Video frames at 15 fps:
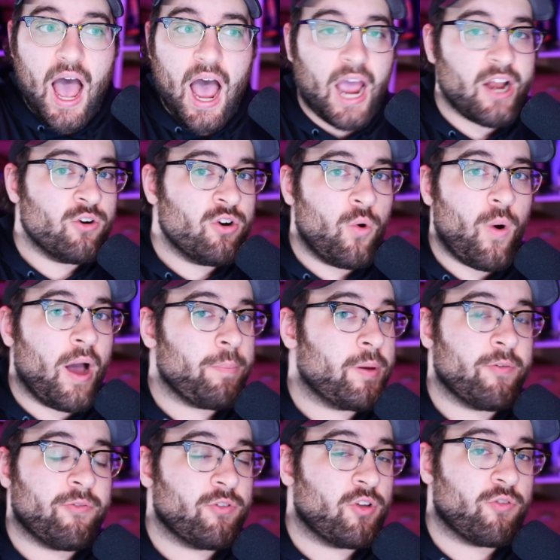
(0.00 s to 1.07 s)
I don't know why
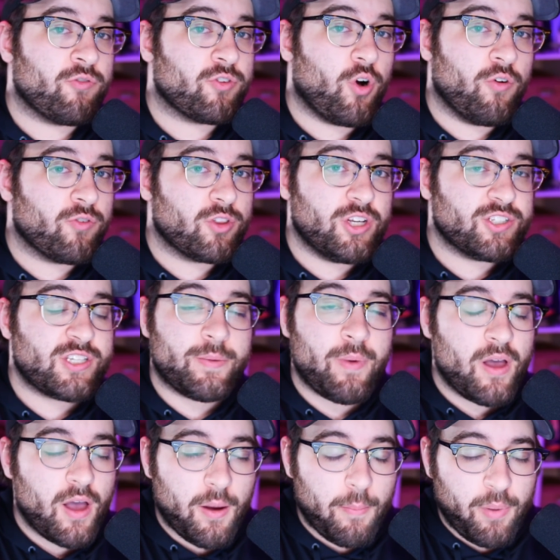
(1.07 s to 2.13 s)
people overlooked him,
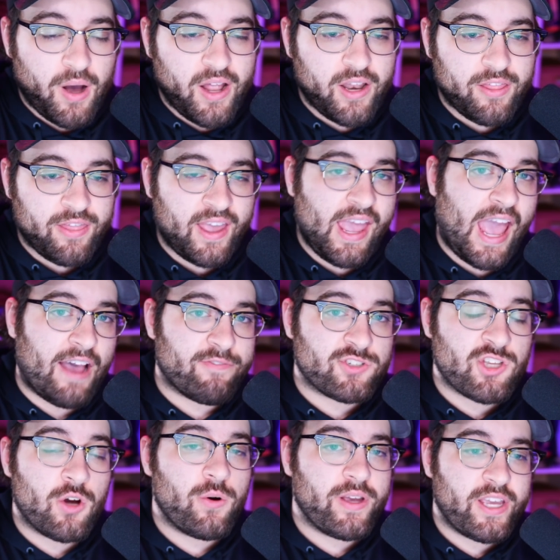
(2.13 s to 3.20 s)
but they have.
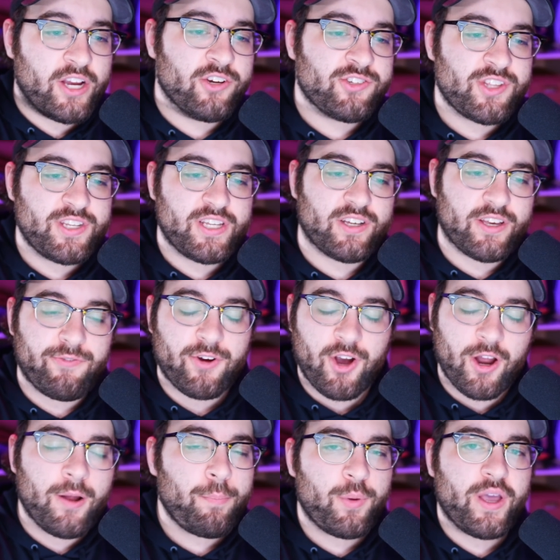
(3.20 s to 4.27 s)
So here's the deal. If you're
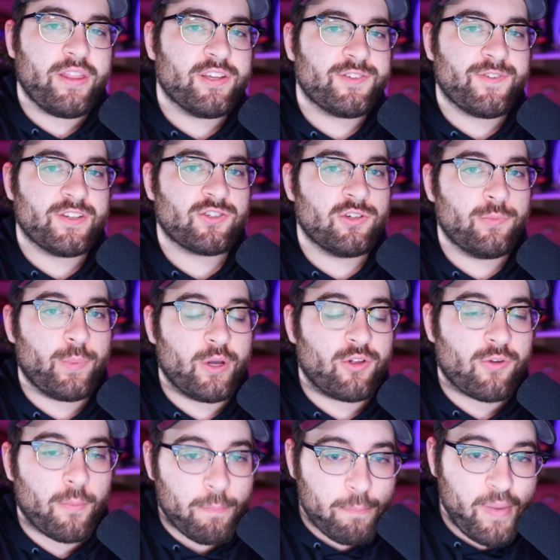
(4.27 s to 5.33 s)
going to play this physical
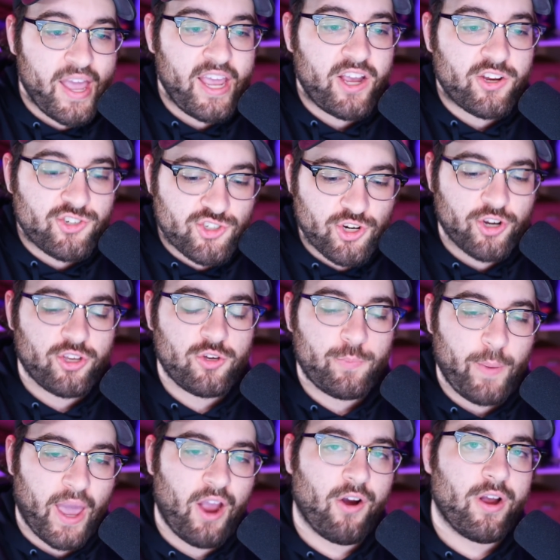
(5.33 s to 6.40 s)
build, make sure you
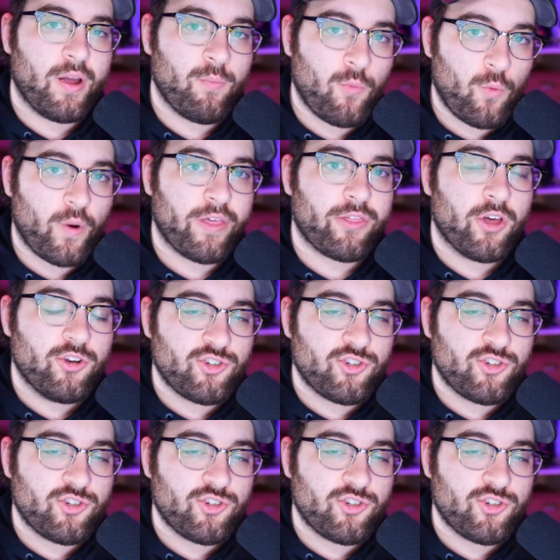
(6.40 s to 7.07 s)
pair him with